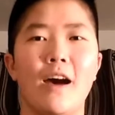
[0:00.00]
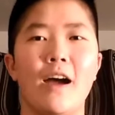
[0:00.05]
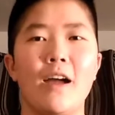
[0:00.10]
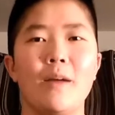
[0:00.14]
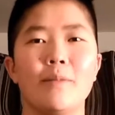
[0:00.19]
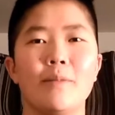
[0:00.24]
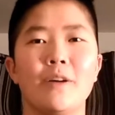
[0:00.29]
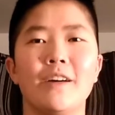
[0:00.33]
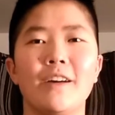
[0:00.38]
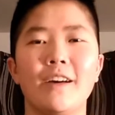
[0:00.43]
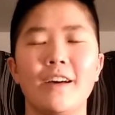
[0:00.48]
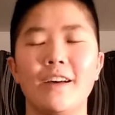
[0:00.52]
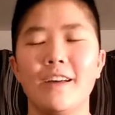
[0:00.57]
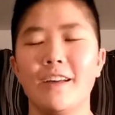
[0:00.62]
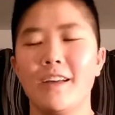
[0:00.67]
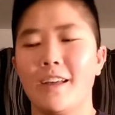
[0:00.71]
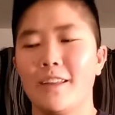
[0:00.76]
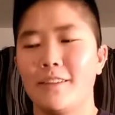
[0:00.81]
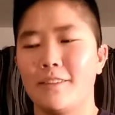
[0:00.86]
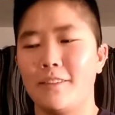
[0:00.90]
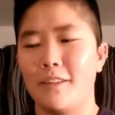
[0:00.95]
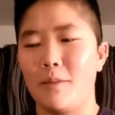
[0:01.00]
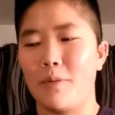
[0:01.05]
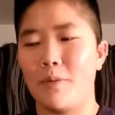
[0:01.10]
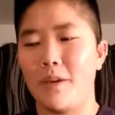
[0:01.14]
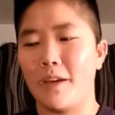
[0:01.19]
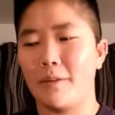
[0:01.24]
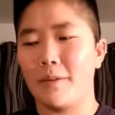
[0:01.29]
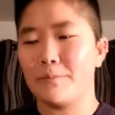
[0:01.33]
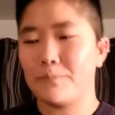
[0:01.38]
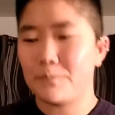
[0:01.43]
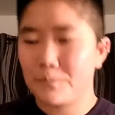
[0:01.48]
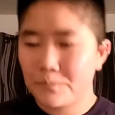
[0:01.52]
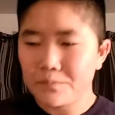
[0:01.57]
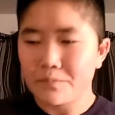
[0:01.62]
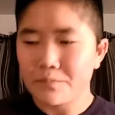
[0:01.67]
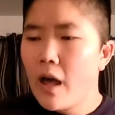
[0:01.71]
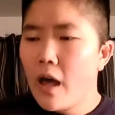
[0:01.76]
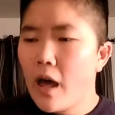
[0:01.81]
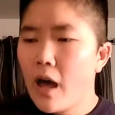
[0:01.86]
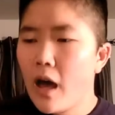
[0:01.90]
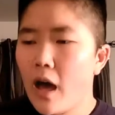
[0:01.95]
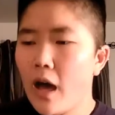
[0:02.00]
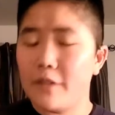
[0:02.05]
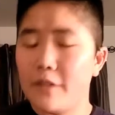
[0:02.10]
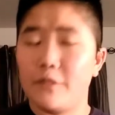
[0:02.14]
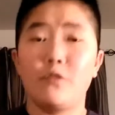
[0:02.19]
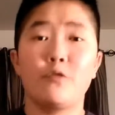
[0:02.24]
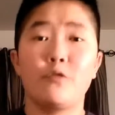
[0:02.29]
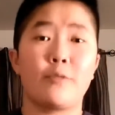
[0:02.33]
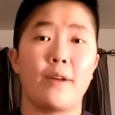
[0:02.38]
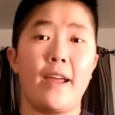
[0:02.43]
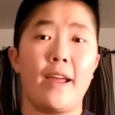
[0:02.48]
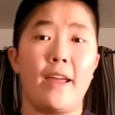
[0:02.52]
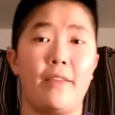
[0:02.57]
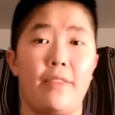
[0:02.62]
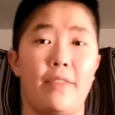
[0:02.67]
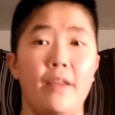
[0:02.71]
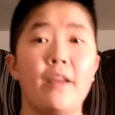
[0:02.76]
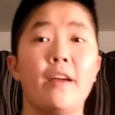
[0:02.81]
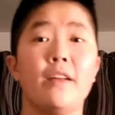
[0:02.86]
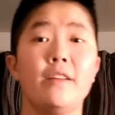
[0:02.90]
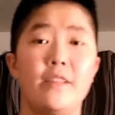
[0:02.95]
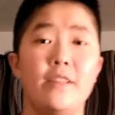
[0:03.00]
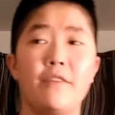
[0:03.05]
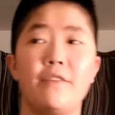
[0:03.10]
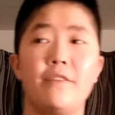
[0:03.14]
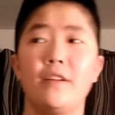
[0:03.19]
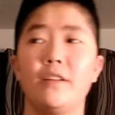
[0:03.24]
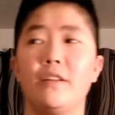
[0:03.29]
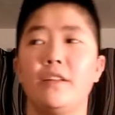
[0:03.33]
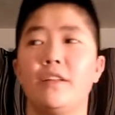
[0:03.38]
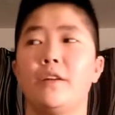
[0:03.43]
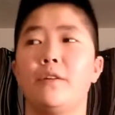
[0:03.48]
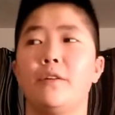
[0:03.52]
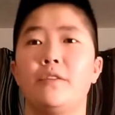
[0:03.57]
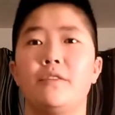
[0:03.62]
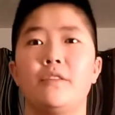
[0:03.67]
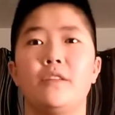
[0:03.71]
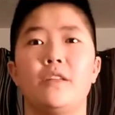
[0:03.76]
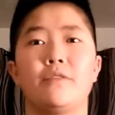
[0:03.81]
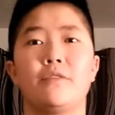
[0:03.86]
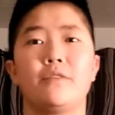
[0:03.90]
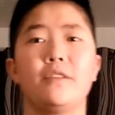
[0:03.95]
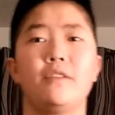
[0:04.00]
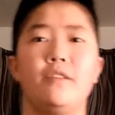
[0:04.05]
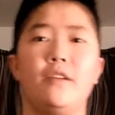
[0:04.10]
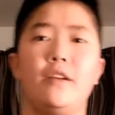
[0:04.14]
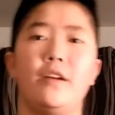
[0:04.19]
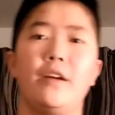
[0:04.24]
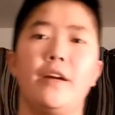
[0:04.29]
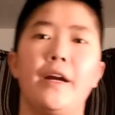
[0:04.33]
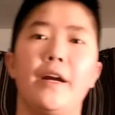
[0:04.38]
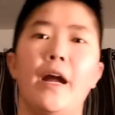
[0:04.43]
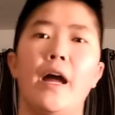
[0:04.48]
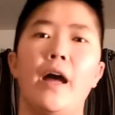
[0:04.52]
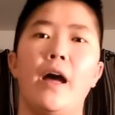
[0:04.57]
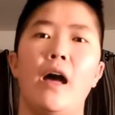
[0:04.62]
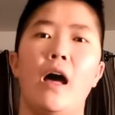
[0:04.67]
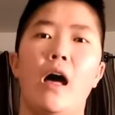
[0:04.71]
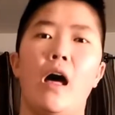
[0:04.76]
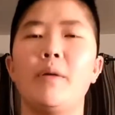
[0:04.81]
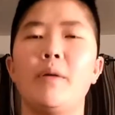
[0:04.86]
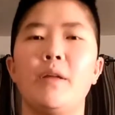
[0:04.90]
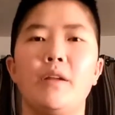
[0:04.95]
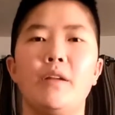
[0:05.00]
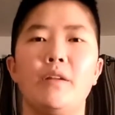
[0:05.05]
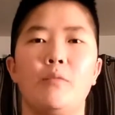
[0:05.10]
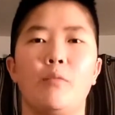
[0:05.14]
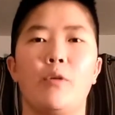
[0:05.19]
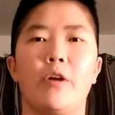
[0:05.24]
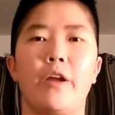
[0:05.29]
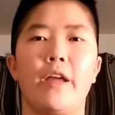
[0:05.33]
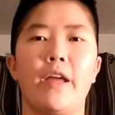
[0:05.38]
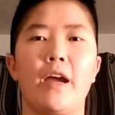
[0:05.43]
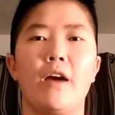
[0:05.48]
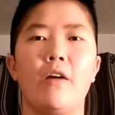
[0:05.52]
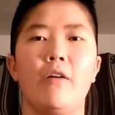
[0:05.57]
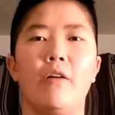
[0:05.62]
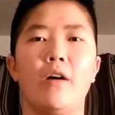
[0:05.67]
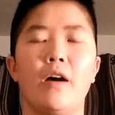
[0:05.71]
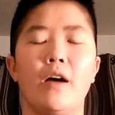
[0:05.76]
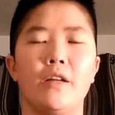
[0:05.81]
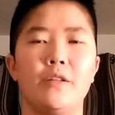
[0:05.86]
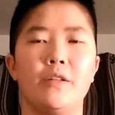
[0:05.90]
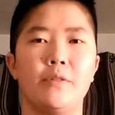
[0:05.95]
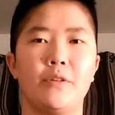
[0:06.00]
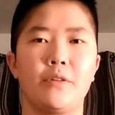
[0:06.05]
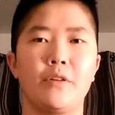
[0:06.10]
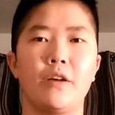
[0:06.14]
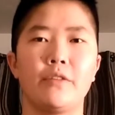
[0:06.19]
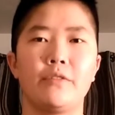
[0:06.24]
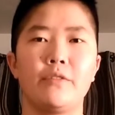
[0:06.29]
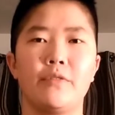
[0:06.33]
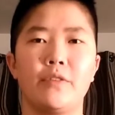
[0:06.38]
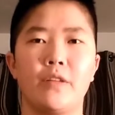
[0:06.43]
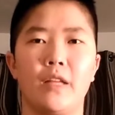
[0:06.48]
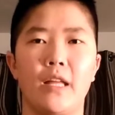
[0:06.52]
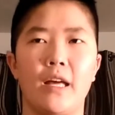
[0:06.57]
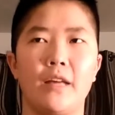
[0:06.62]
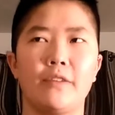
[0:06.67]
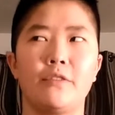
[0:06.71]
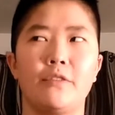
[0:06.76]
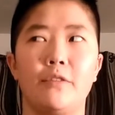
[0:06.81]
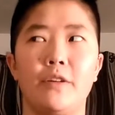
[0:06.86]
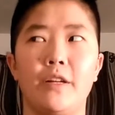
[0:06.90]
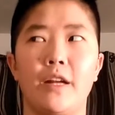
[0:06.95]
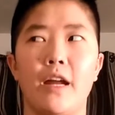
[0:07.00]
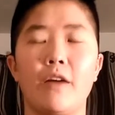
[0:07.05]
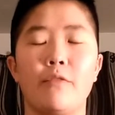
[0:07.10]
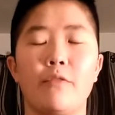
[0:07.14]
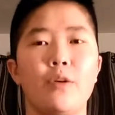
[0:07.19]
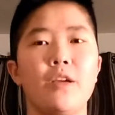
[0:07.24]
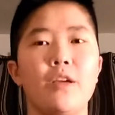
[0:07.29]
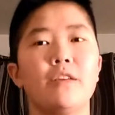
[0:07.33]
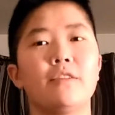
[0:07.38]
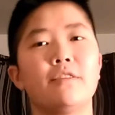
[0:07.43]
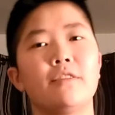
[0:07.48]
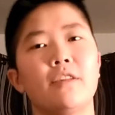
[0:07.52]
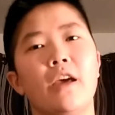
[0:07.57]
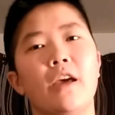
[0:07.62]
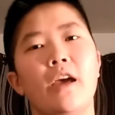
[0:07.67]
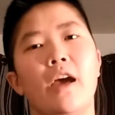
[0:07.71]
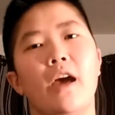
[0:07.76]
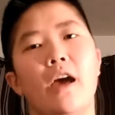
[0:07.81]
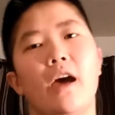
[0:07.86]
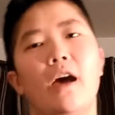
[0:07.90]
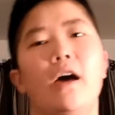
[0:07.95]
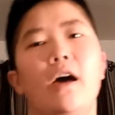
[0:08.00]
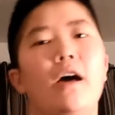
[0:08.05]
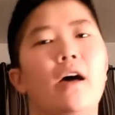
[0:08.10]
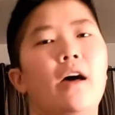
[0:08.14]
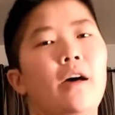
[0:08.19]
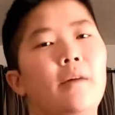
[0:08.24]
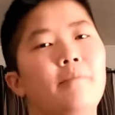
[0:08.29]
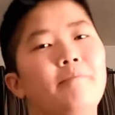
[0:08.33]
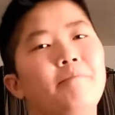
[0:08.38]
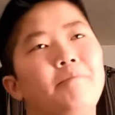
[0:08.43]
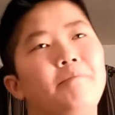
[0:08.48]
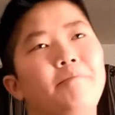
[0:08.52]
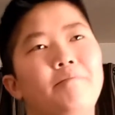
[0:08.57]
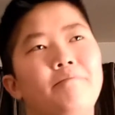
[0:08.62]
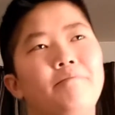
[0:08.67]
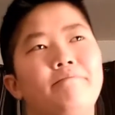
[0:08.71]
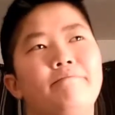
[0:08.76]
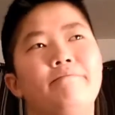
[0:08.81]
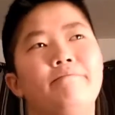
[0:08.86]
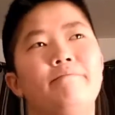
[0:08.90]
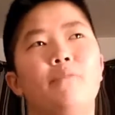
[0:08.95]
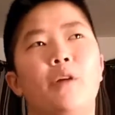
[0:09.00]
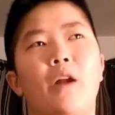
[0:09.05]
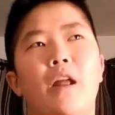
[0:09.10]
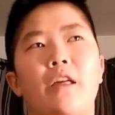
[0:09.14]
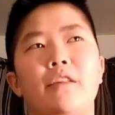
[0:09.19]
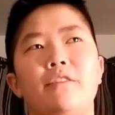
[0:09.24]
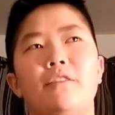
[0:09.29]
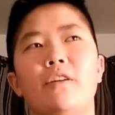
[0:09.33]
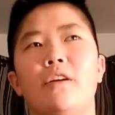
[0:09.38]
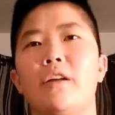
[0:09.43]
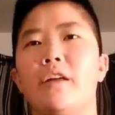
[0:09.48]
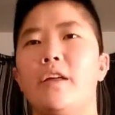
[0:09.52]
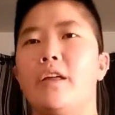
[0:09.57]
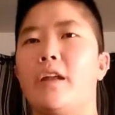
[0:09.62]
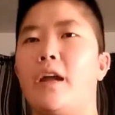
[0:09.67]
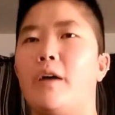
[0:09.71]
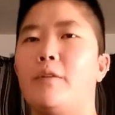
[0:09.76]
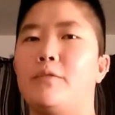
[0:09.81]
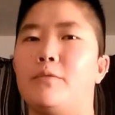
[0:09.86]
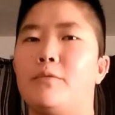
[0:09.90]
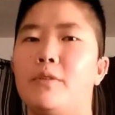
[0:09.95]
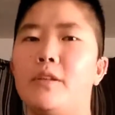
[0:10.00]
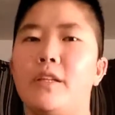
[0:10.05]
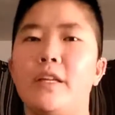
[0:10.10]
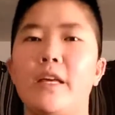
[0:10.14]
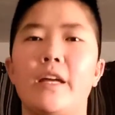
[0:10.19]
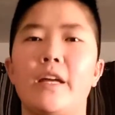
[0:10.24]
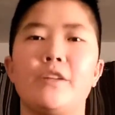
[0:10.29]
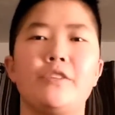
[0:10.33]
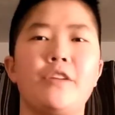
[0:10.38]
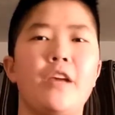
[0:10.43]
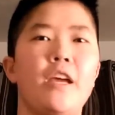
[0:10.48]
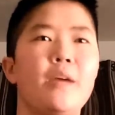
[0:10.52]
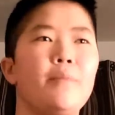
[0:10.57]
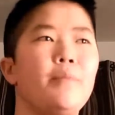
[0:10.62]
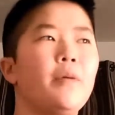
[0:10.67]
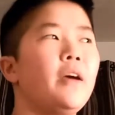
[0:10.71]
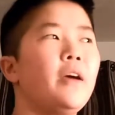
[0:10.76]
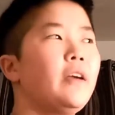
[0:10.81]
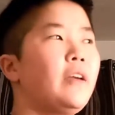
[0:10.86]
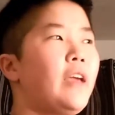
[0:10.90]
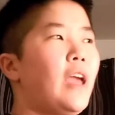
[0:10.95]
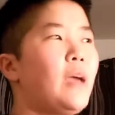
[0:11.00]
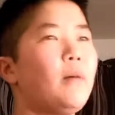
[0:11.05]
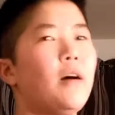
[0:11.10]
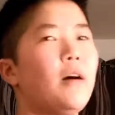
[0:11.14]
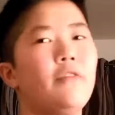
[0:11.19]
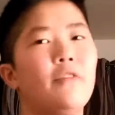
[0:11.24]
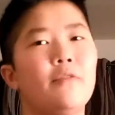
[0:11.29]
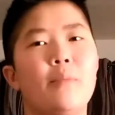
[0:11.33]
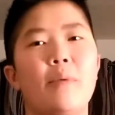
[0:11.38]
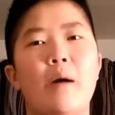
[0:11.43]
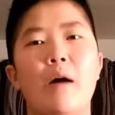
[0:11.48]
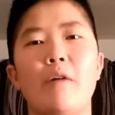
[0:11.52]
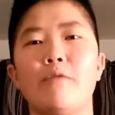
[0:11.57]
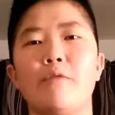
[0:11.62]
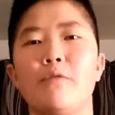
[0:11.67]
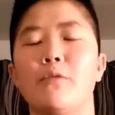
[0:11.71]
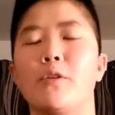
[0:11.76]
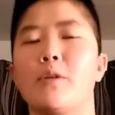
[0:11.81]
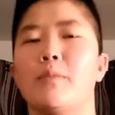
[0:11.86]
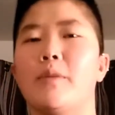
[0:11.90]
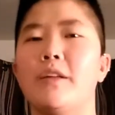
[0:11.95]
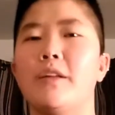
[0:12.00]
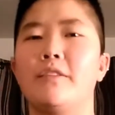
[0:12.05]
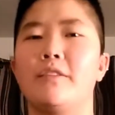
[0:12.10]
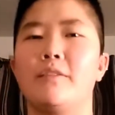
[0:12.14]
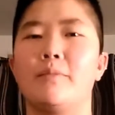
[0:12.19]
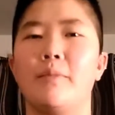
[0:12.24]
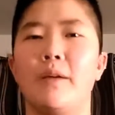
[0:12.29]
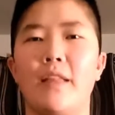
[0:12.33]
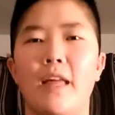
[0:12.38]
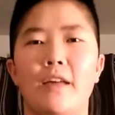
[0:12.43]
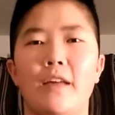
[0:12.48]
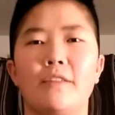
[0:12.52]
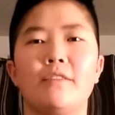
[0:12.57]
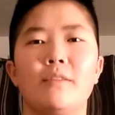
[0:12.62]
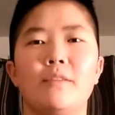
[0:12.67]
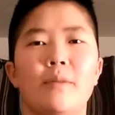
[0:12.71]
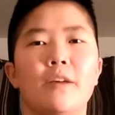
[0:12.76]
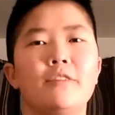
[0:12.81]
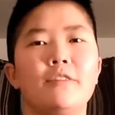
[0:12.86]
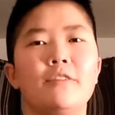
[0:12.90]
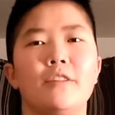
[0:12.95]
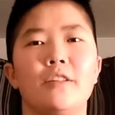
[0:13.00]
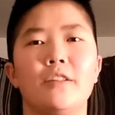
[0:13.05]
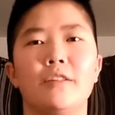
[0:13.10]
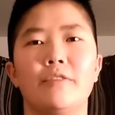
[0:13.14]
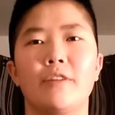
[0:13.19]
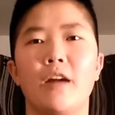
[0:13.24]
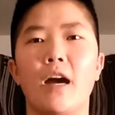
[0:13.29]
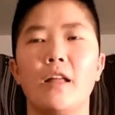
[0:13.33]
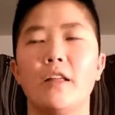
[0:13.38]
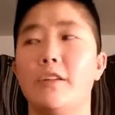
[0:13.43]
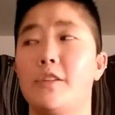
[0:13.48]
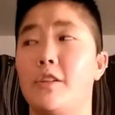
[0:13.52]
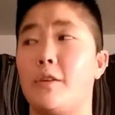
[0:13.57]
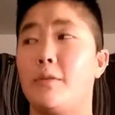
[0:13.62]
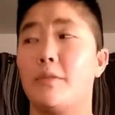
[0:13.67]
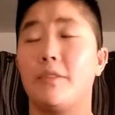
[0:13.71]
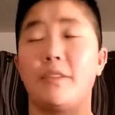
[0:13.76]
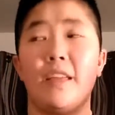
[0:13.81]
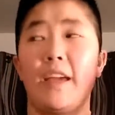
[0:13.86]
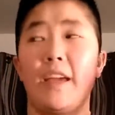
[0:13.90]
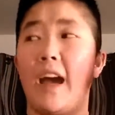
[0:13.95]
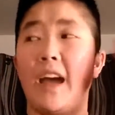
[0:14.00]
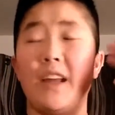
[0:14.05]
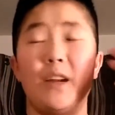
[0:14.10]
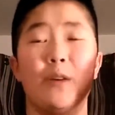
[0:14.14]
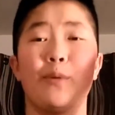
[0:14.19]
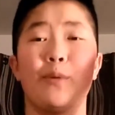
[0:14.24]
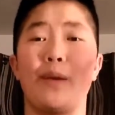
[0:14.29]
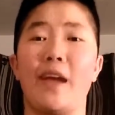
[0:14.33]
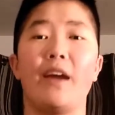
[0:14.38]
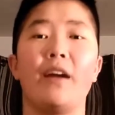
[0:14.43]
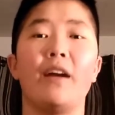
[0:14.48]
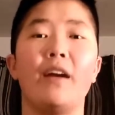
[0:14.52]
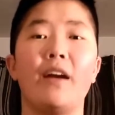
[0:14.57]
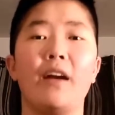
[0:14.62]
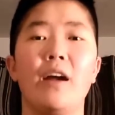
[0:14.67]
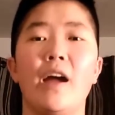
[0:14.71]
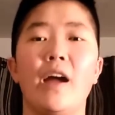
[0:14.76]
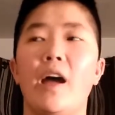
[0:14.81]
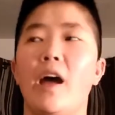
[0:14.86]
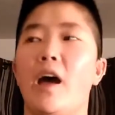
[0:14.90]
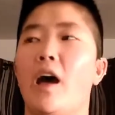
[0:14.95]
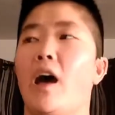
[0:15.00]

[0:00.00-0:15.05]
time sleeping. Strength. Definitely noticed a difference here. I've been working out, doing CrossFit for the last 3.5 weeks. When I started, I was really out of shape. Came off of about 4 months, my last semester of college. I was like, I don't care.